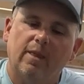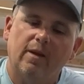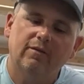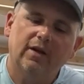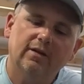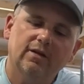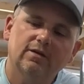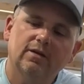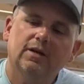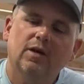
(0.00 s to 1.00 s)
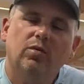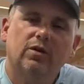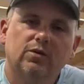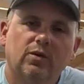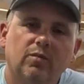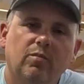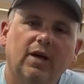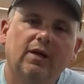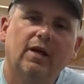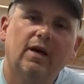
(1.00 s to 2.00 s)
I've got this rigged up on
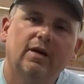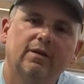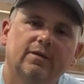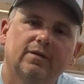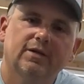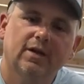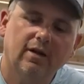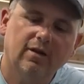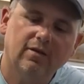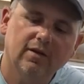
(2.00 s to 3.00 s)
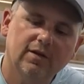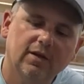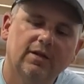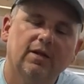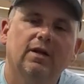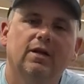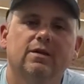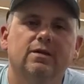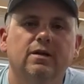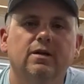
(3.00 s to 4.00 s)
20-pound line. It's got a
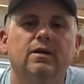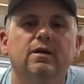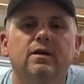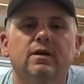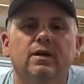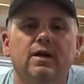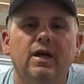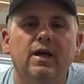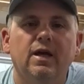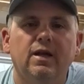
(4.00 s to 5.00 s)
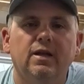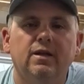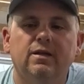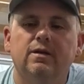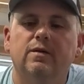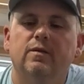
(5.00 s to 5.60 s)
3/16 head in it.